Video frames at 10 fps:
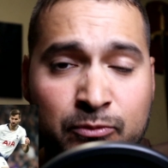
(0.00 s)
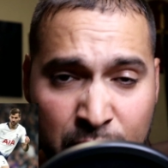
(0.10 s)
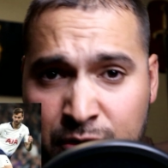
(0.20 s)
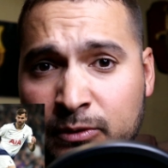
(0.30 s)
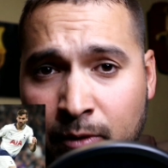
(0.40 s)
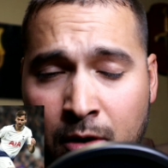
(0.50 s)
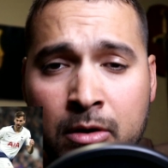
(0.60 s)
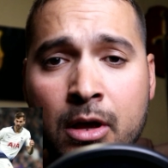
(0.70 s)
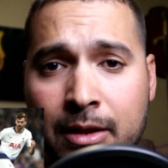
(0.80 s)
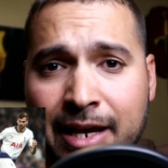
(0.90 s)
First of
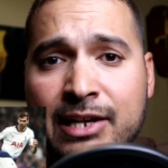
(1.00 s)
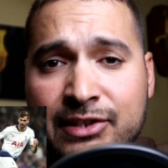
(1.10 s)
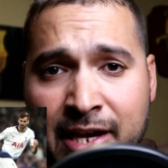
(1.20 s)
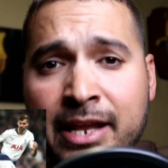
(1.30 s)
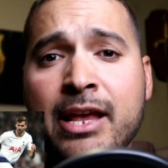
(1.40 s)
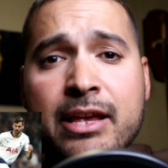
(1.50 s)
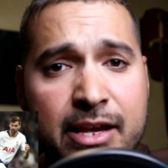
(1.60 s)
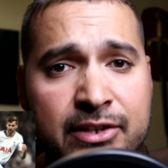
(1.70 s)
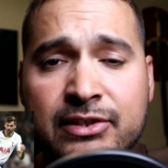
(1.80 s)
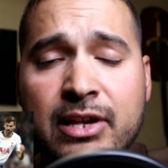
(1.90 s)
all, like I said,
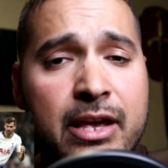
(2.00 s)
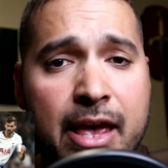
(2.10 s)
he is